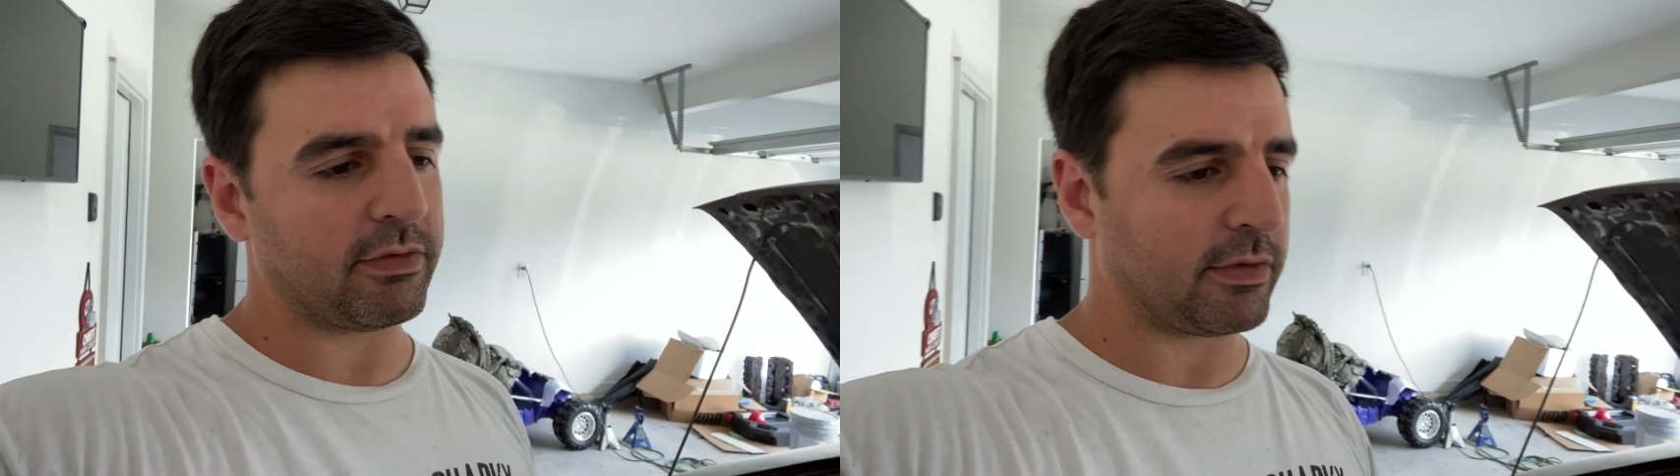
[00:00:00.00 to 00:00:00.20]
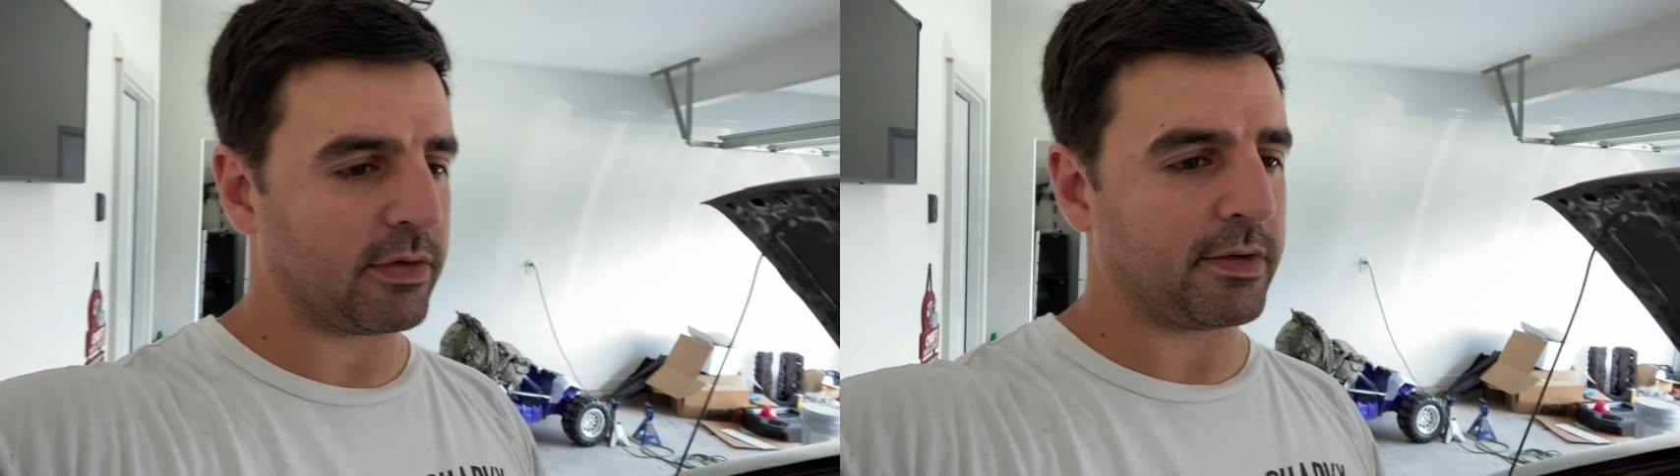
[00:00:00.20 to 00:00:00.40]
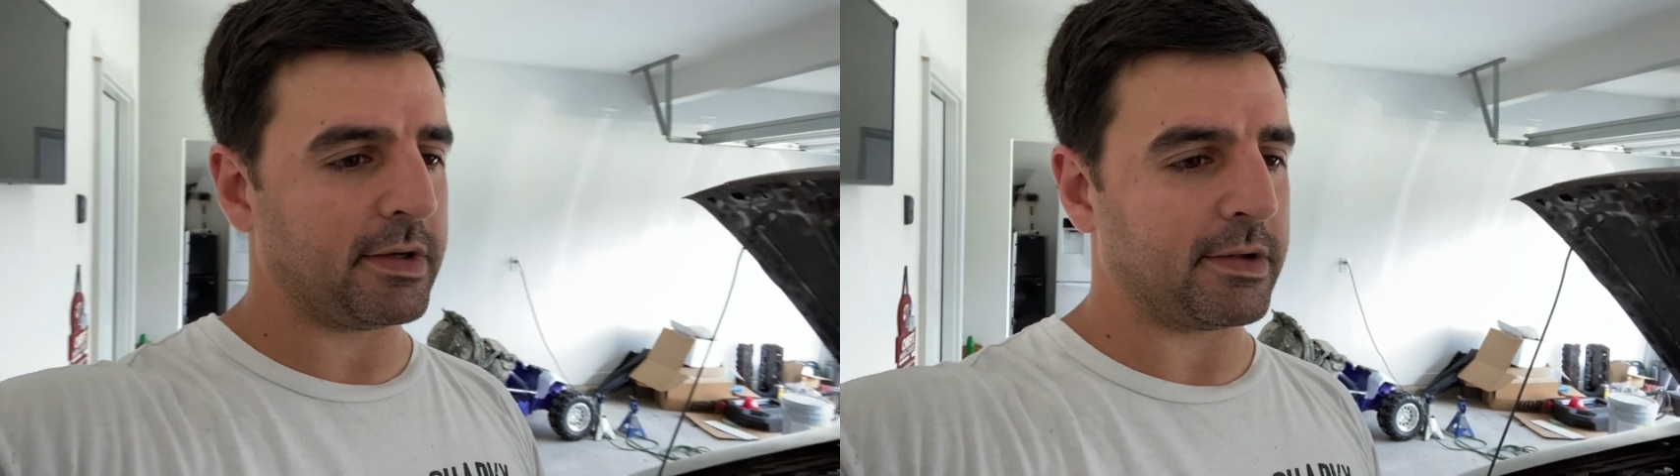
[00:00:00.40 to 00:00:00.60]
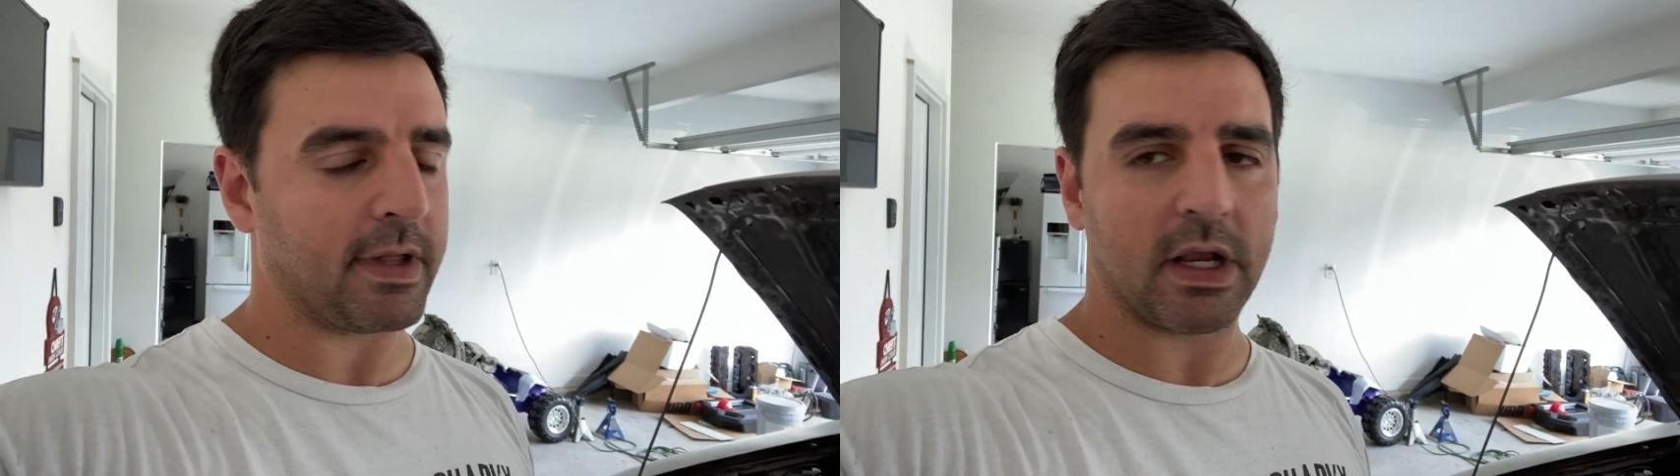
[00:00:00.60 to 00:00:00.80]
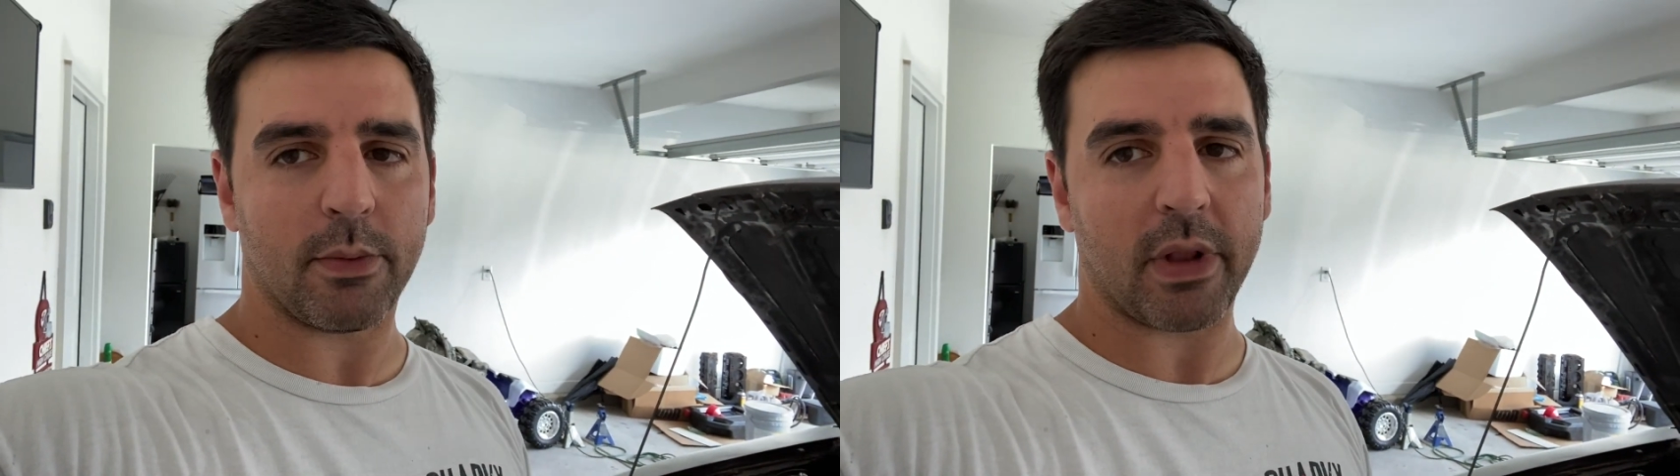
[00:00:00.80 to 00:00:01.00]
for
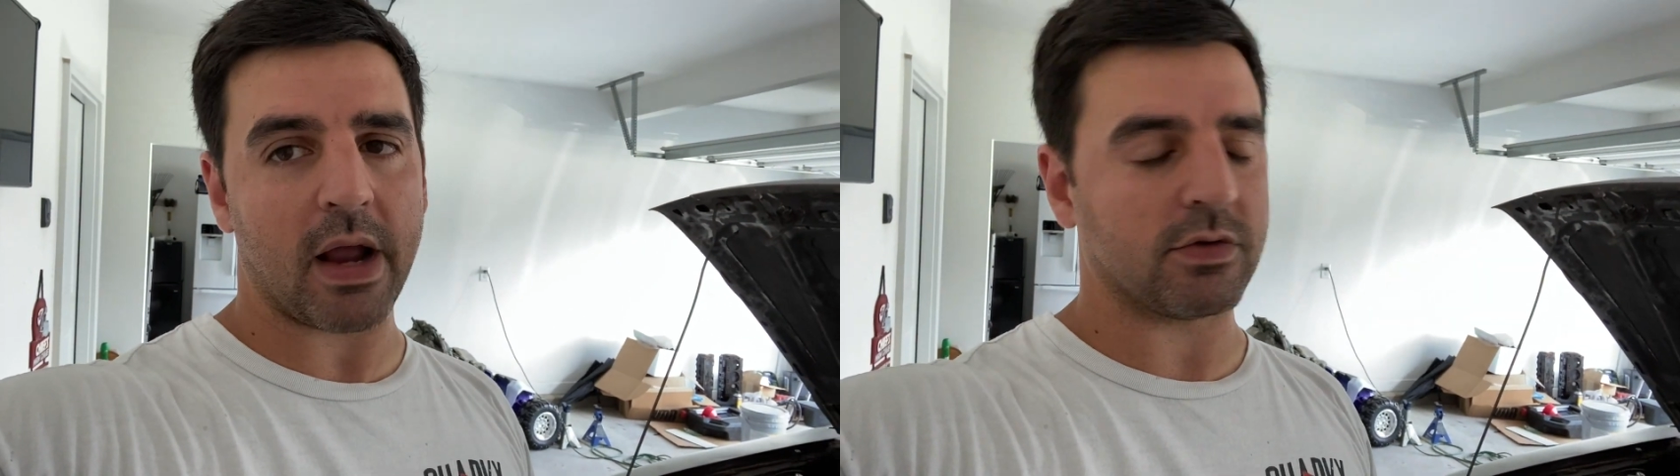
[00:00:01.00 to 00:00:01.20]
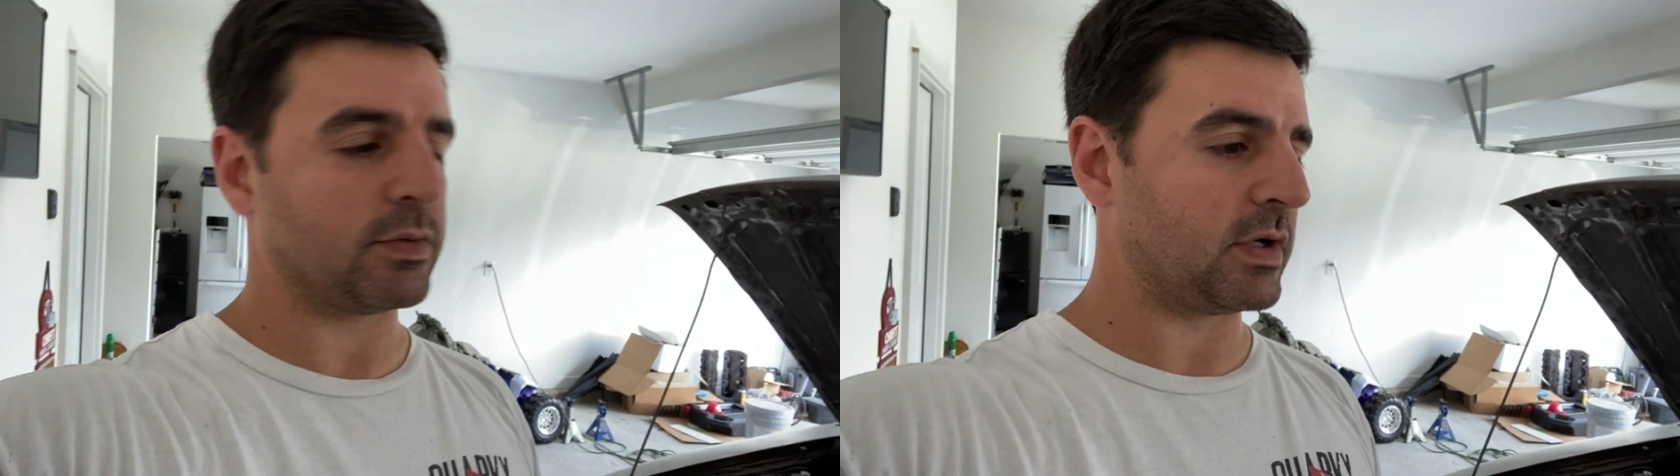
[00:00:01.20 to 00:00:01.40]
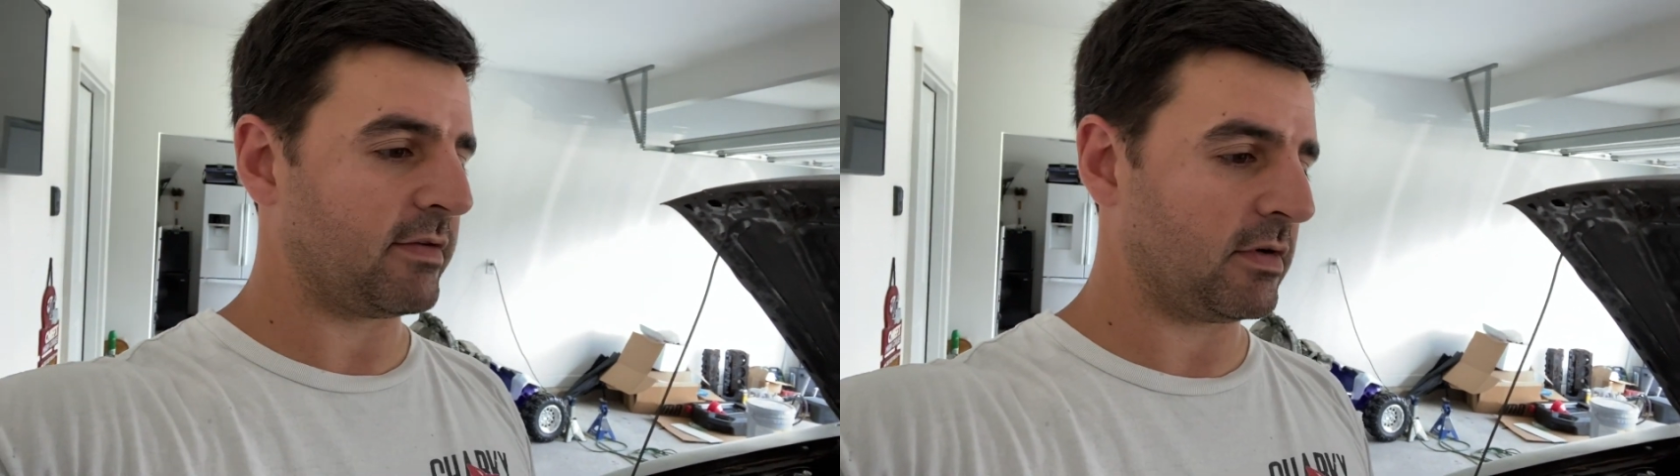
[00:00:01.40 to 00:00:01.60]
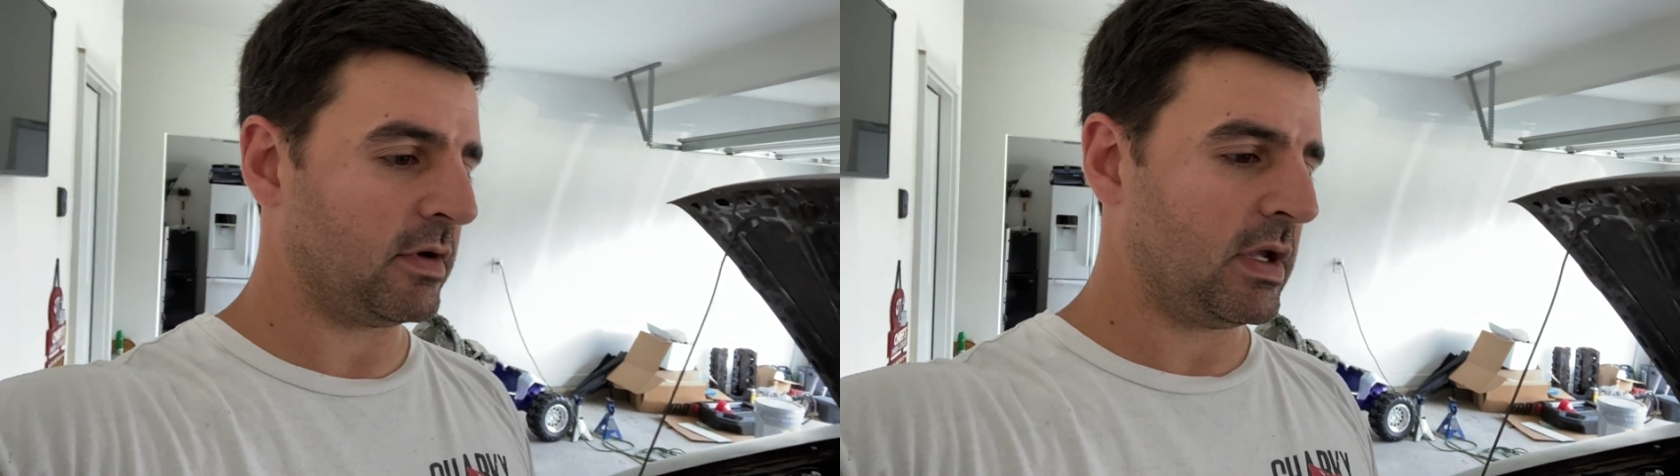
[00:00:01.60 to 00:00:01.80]
like a couple hours or whatever.